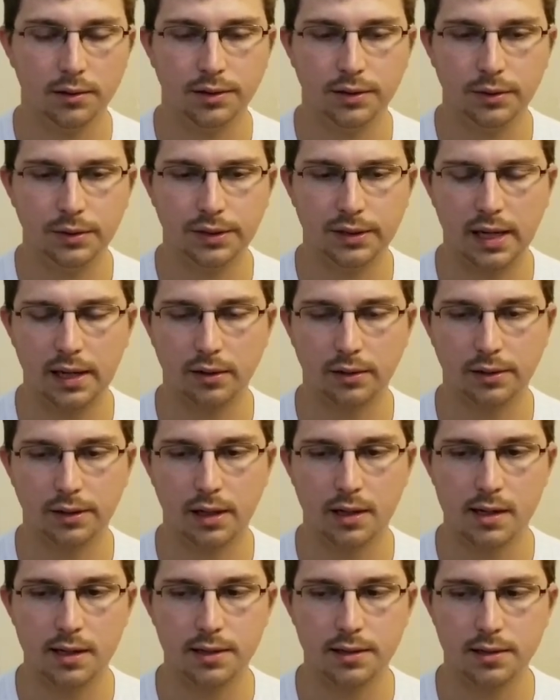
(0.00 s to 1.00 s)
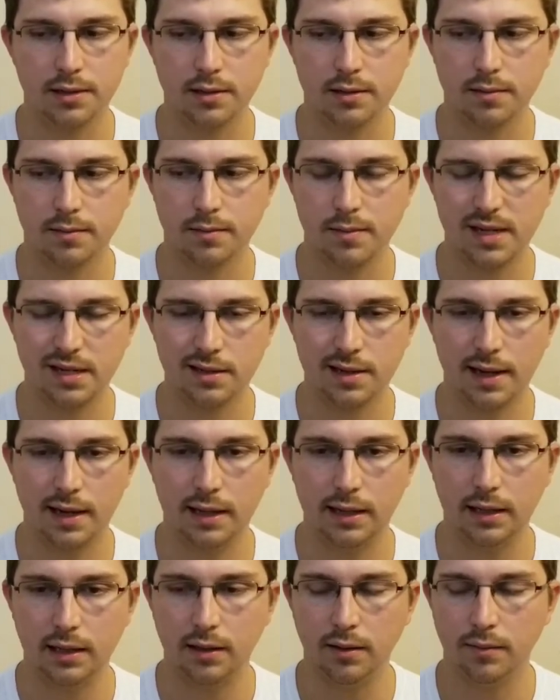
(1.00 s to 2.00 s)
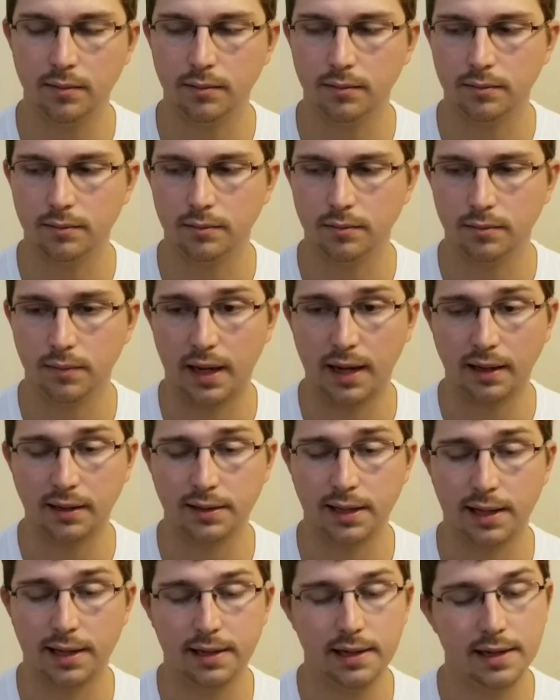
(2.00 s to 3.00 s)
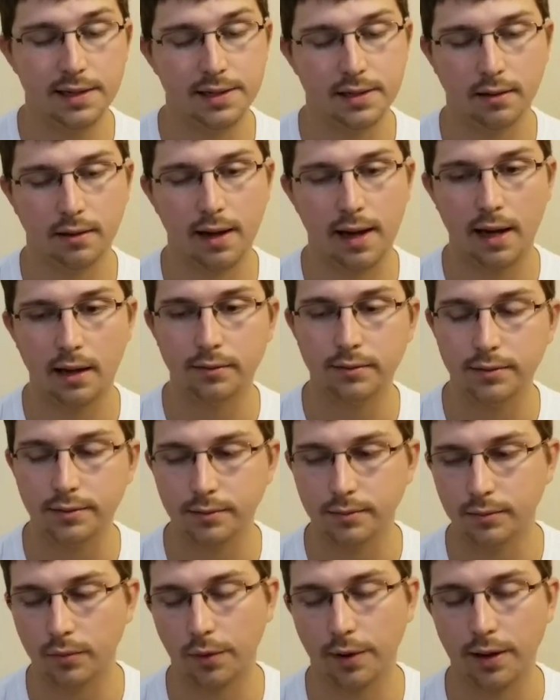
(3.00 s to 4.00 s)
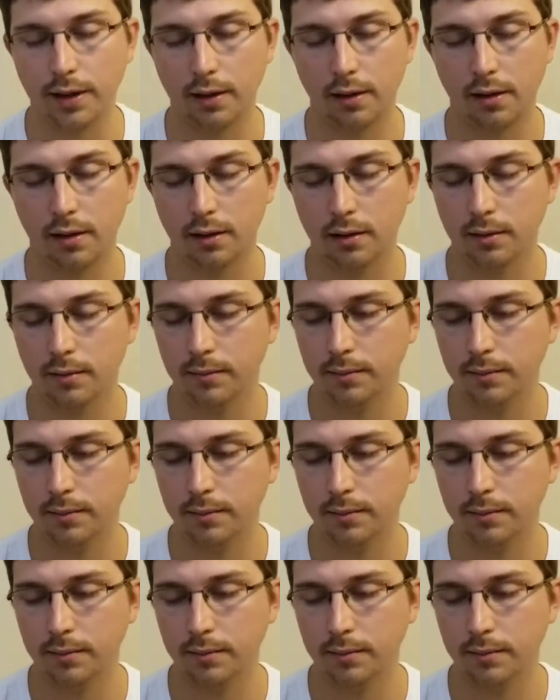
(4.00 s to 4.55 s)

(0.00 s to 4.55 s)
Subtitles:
suicidal thoughts, anxiety. My anxiety I still have, I'm working on.